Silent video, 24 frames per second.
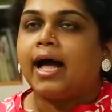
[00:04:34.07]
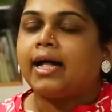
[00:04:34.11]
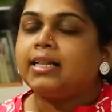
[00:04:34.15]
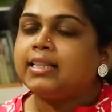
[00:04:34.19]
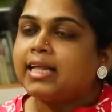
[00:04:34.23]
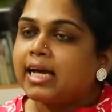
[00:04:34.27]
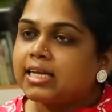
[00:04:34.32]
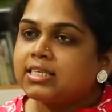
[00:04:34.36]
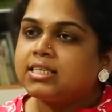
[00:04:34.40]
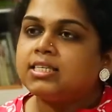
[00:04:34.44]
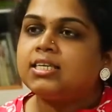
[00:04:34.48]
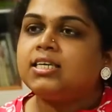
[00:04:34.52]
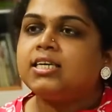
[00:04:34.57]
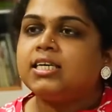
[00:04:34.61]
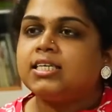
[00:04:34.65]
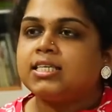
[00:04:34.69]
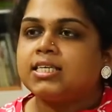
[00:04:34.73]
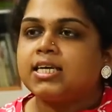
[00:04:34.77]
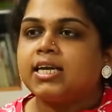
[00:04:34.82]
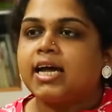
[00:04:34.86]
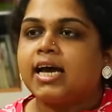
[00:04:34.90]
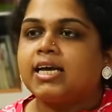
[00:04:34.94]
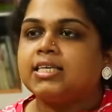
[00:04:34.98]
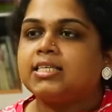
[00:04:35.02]
And that's the
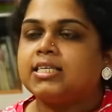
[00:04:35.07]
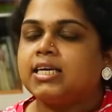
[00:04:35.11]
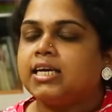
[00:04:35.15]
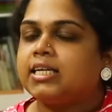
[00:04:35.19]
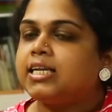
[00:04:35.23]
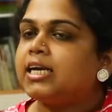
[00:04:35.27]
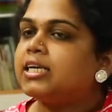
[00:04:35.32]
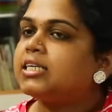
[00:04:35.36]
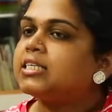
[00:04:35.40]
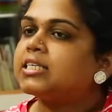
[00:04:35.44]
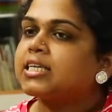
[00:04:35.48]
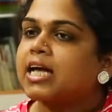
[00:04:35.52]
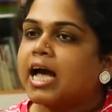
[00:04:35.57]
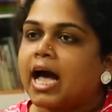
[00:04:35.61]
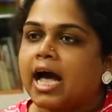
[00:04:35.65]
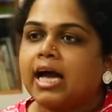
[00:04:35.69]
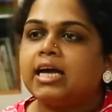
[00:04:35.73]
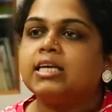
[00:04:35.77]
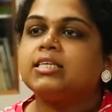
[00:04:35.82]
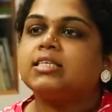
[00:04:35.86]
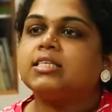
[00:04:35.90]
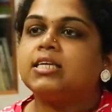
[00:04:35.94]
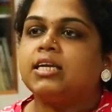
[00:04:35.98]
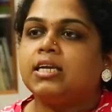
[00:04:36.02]
reason I say that
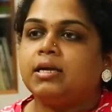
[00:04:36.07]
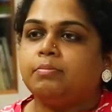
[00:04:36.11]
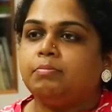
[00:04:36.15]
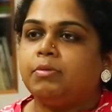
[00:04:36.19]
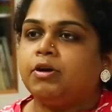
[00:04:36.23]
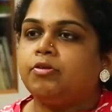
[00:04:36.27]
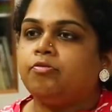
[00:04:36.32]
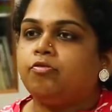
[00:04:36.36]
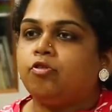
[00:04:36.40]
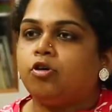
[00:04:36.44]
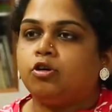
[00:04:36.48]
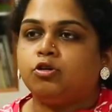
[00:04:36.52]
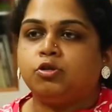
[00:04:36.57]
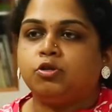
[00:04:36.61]
sky is the limit for